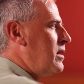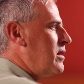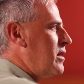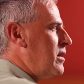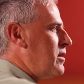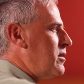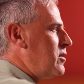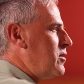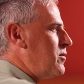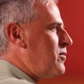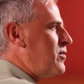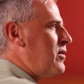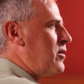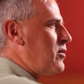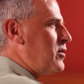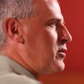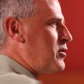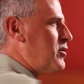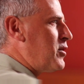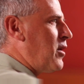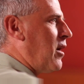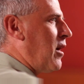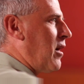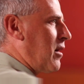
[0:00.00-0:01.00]
Then you feel the
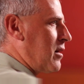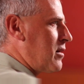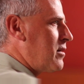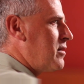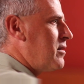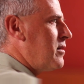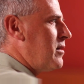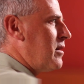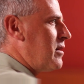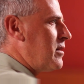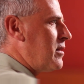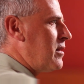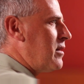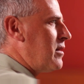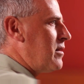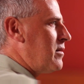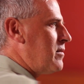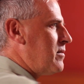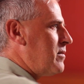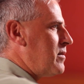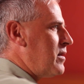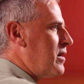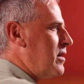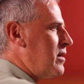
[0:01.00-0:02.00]
shock and, the,
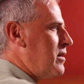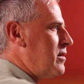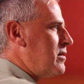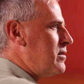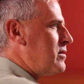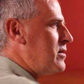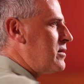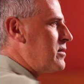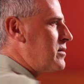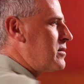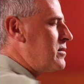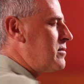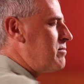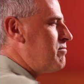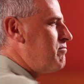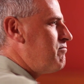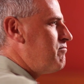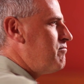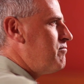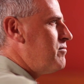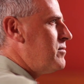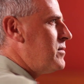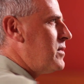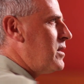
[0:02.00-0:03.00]
and just
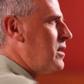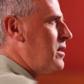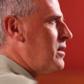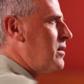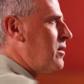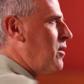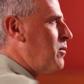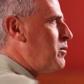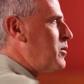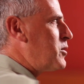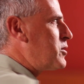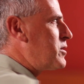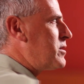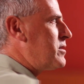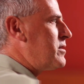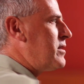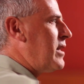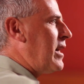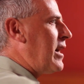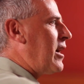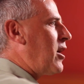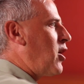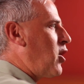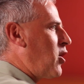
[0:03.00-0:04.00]
uh, almost
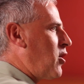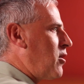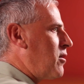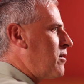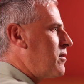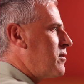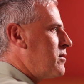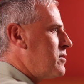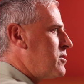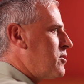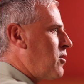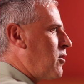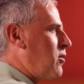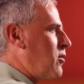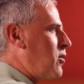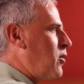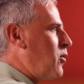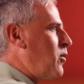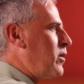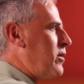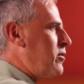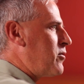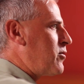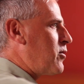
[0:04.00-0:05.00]
terror start
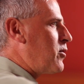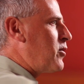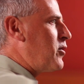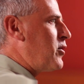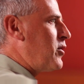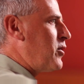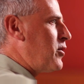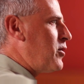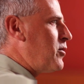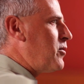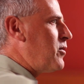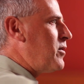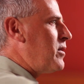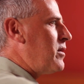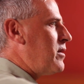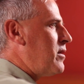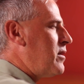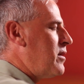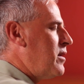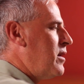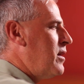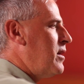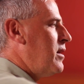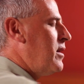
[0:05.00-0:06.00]
going through you
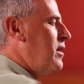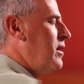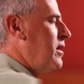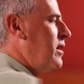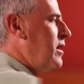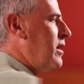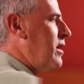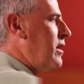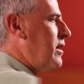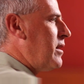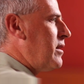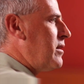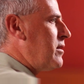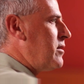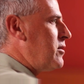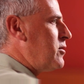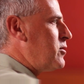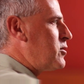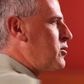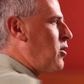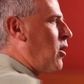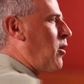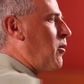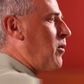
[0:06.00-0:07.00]
and, and you
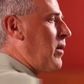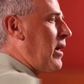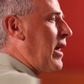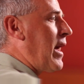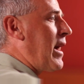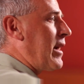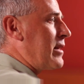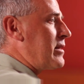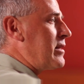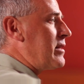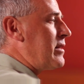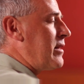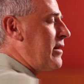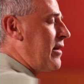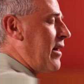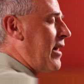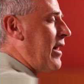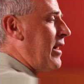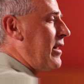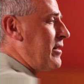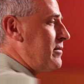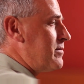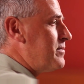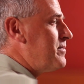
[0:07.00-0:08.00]
start reacting to
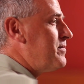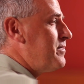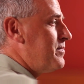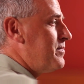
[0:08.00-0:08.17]
that.